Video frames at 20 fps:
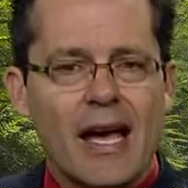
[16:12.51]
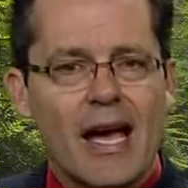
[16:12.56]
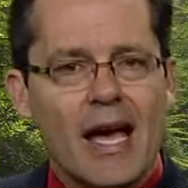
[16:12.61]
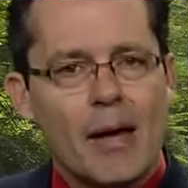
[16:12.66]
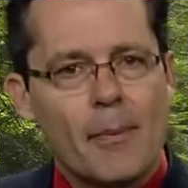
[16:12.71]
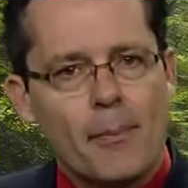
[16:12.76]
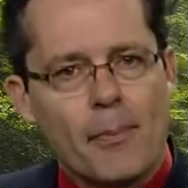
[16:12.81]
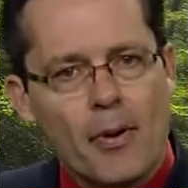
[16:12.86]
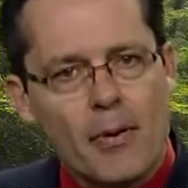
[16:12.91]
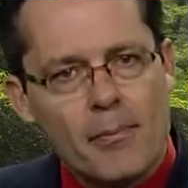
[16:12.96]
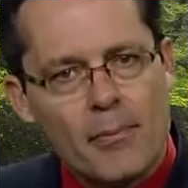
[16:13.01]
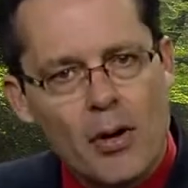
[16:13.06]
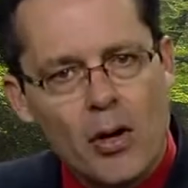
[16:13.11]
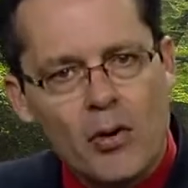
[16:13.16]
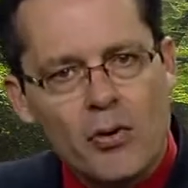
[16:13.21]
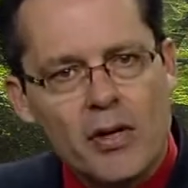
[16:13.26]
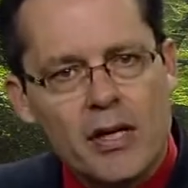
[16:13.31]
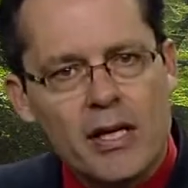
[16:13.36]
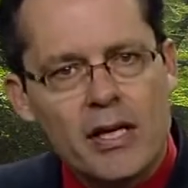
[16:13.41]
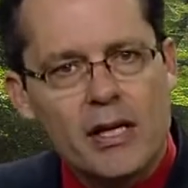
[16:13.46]
and
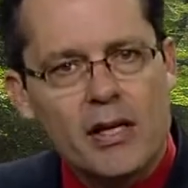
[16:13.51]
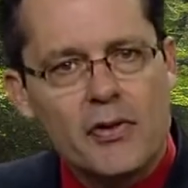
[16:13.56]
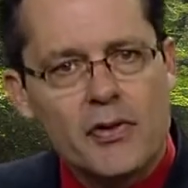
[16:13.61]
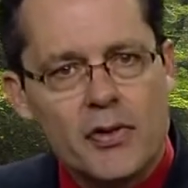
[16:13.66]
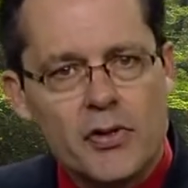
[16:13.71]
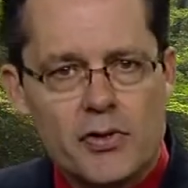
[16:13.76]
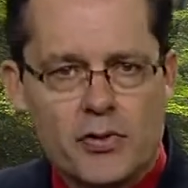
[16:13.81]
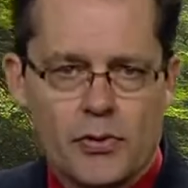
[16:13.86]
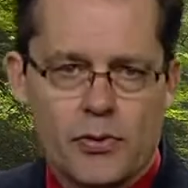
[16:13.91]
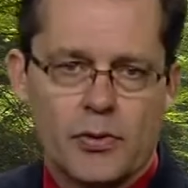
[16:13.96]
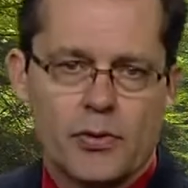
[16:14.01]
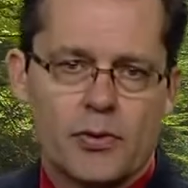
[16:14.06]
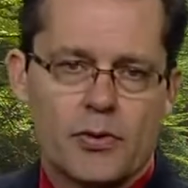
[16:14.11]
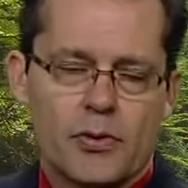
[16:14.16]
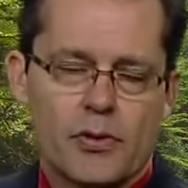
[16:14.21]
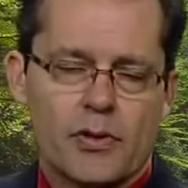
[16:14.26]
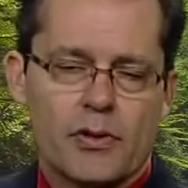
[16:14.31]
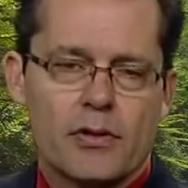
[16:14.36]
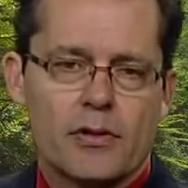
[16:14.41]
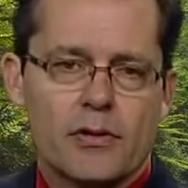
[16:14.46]
promoting the
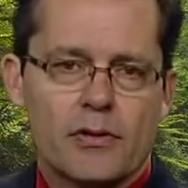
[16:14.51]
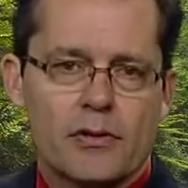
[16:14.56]
truth.